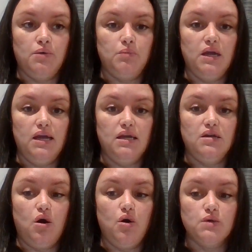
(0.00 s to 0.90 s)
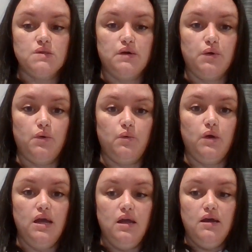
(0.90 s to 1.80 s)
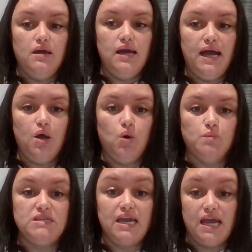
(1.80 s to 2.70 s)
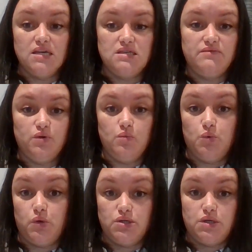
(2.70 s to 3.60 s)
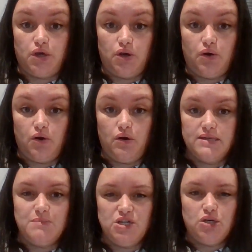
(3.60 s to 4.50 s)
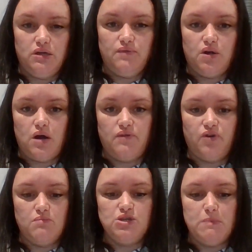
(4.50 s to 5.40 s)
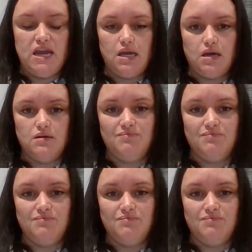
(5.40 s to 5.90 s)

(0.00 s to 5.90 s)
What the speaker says: It also helps guests feel more secure, especially if they're not from Jamaica.